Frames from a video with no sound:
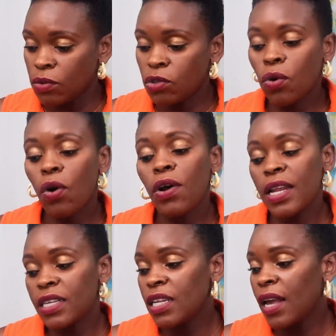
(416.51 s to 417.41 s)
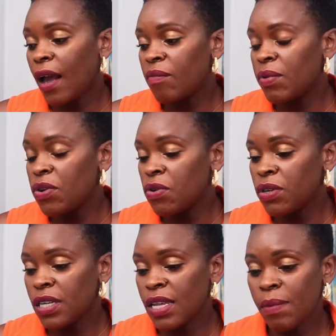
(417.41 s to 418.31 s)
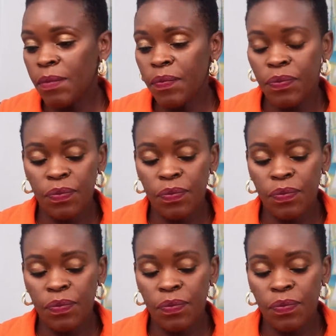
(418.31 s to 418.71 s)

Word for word: So honestly, I have been using them